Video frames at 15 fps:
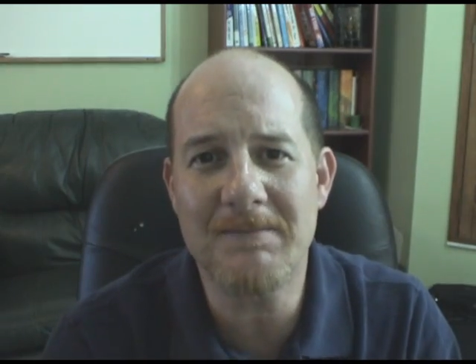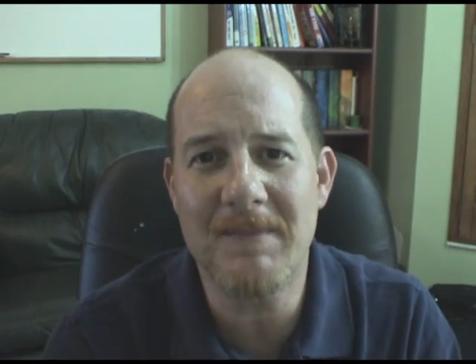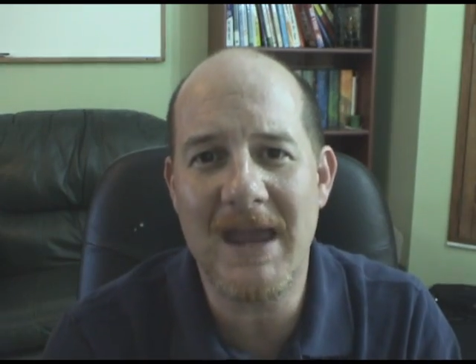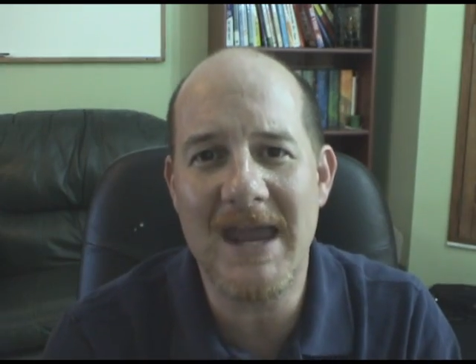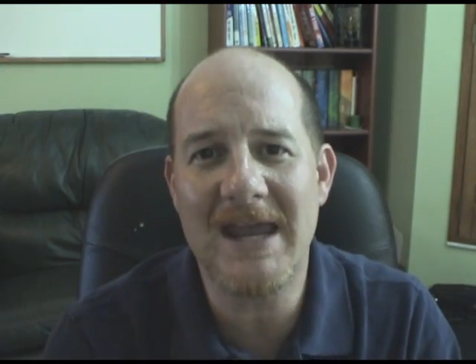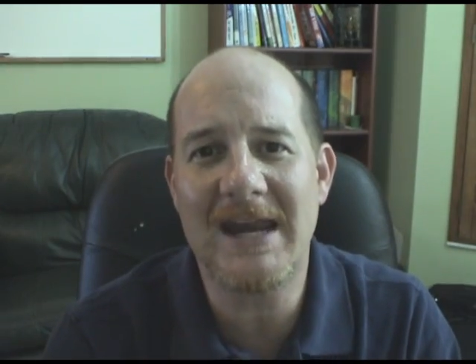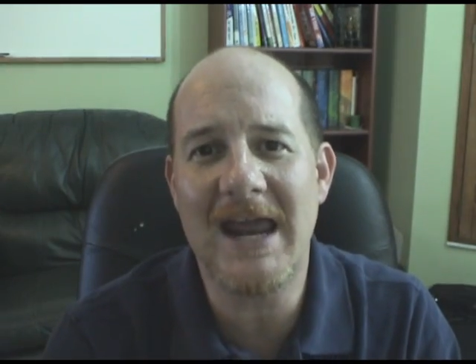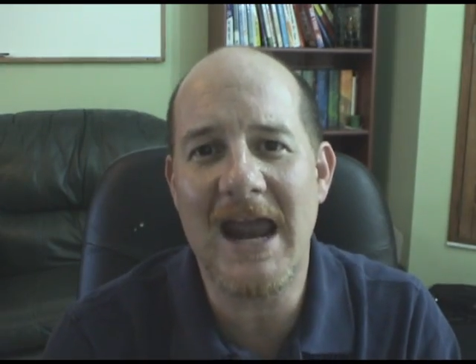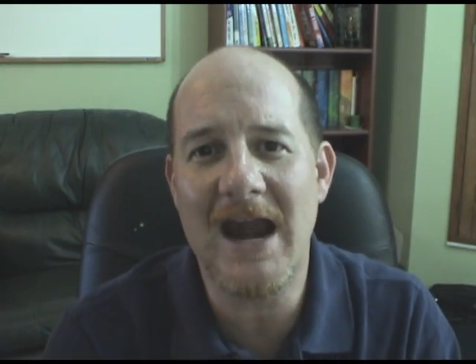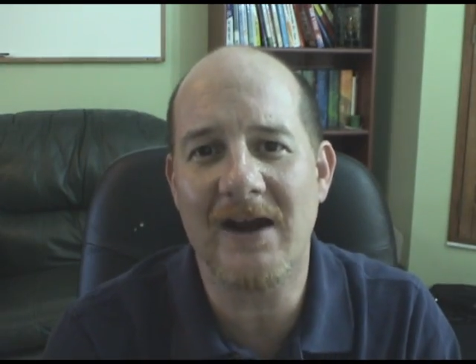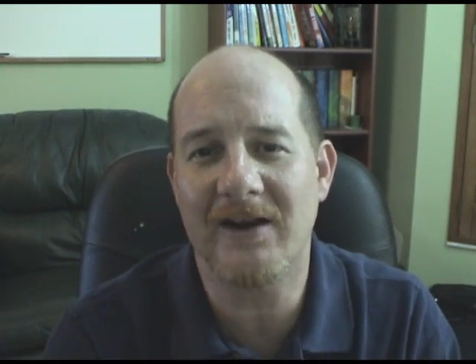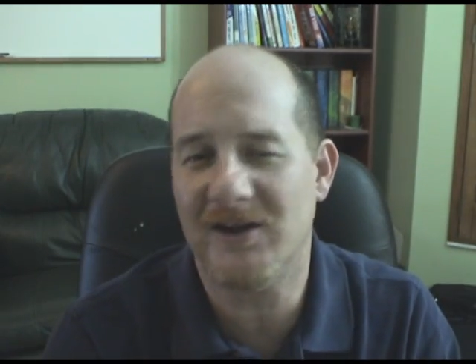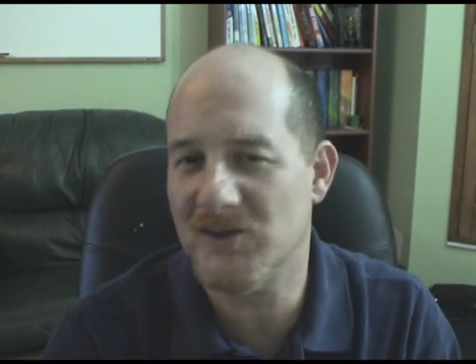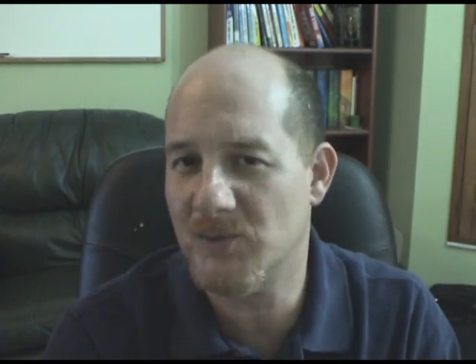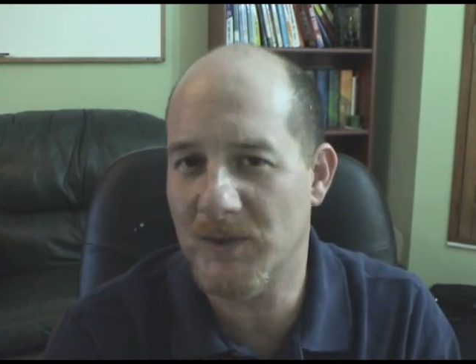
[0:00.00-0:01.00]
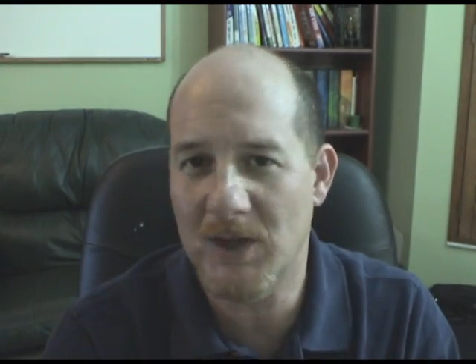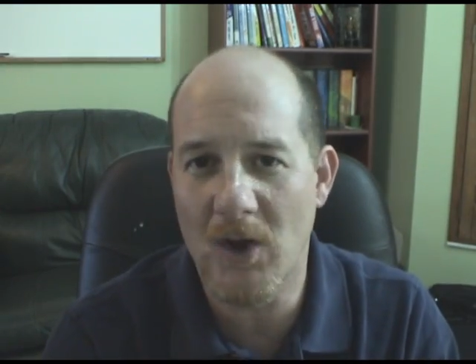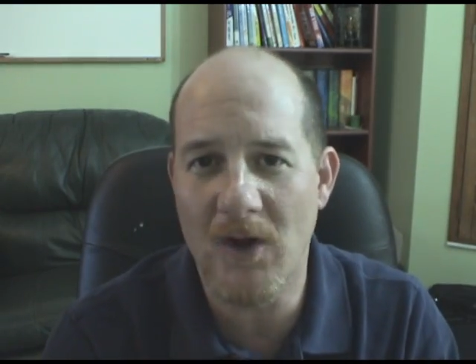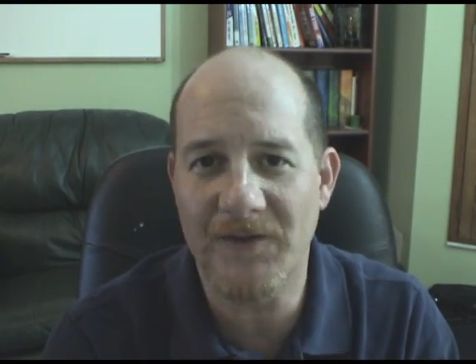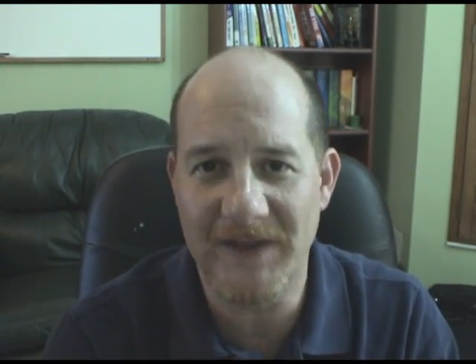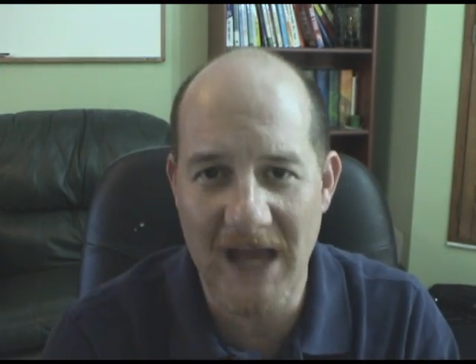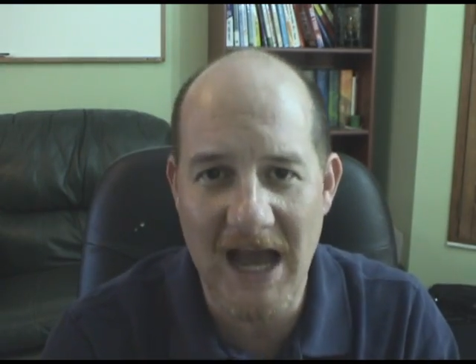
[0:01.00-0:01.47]
main areas. We
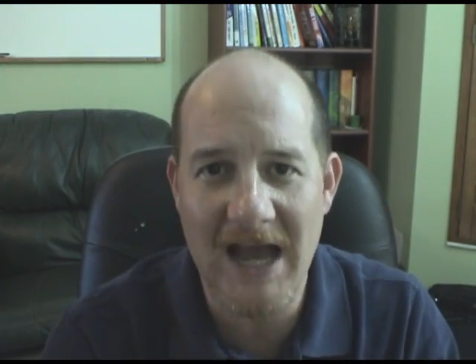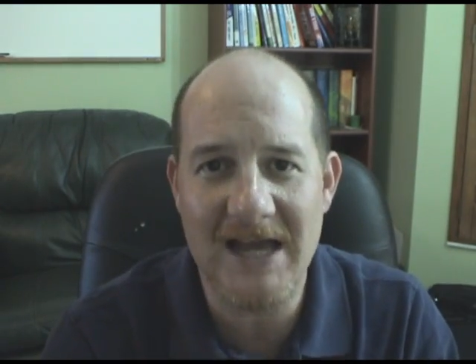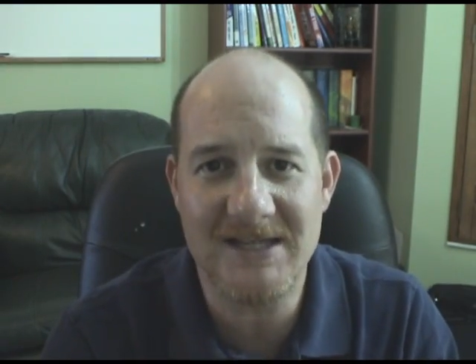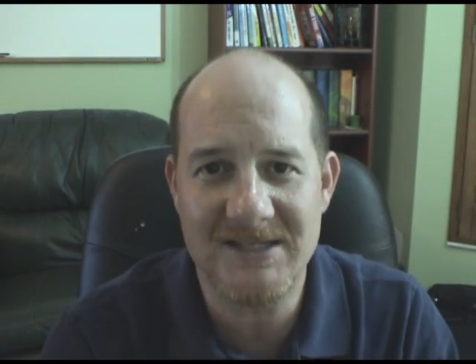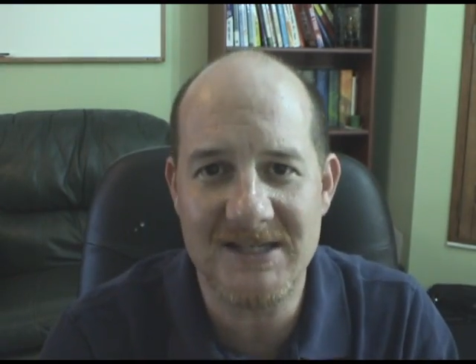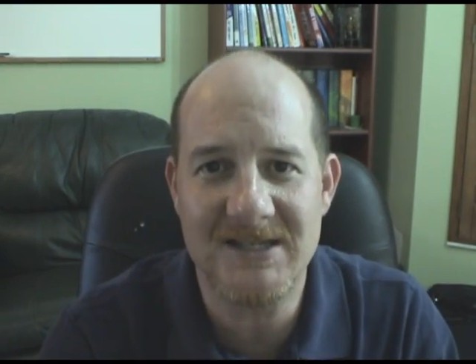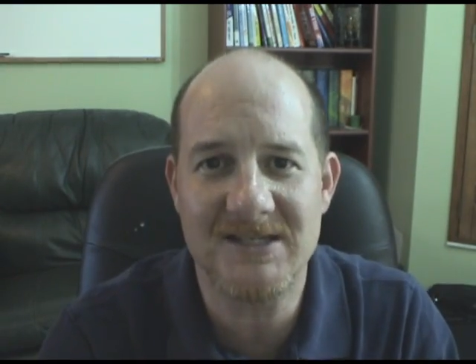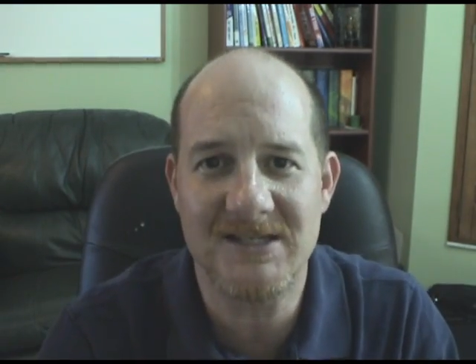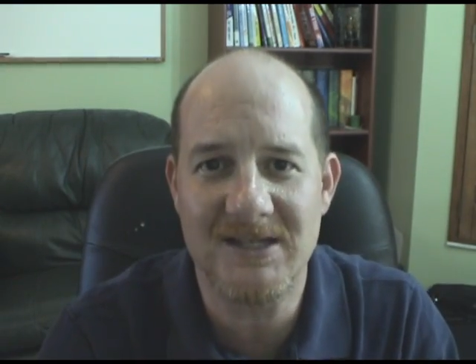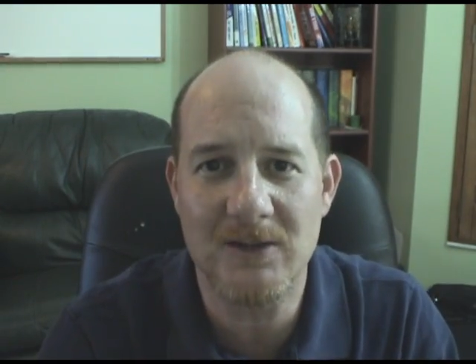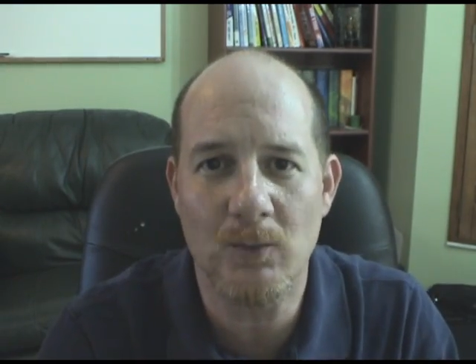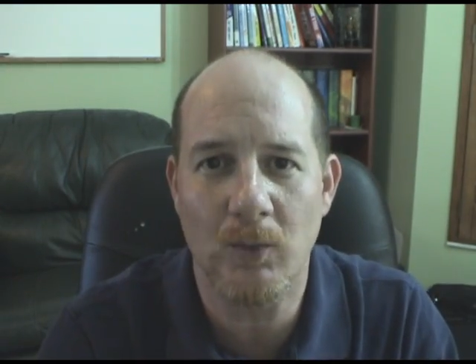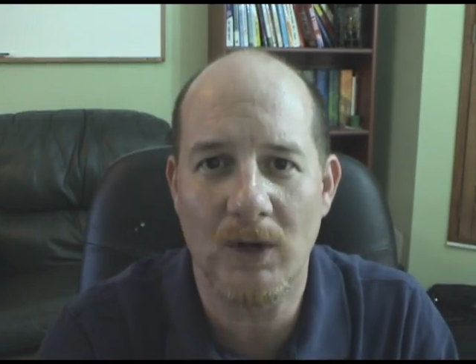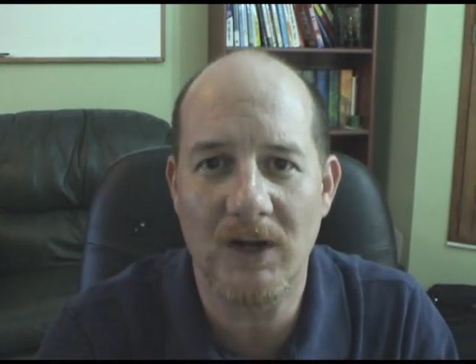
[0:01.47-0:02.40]
call it the ICC